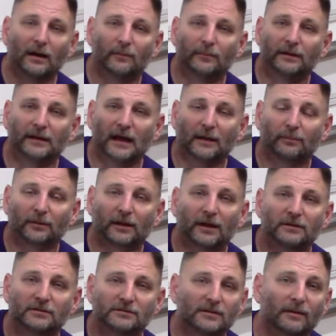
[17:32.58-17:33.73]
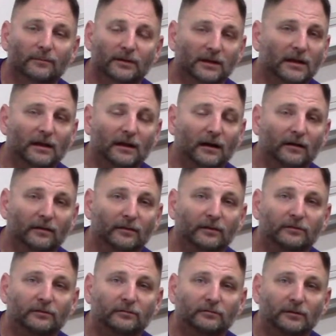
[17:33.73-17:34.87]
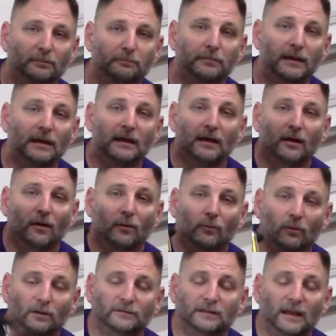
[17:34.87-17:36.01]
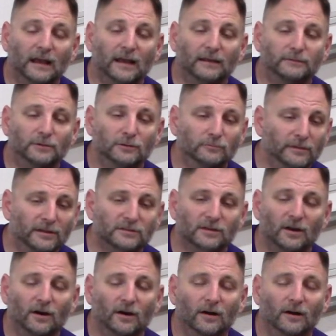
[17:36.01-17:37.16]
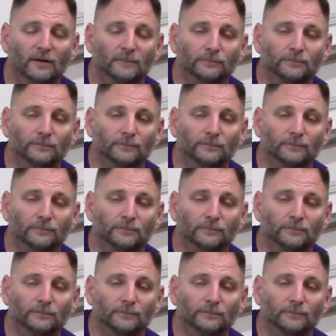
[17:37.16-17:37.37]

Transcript: many applications I'm going to get out of this. Once I do this car,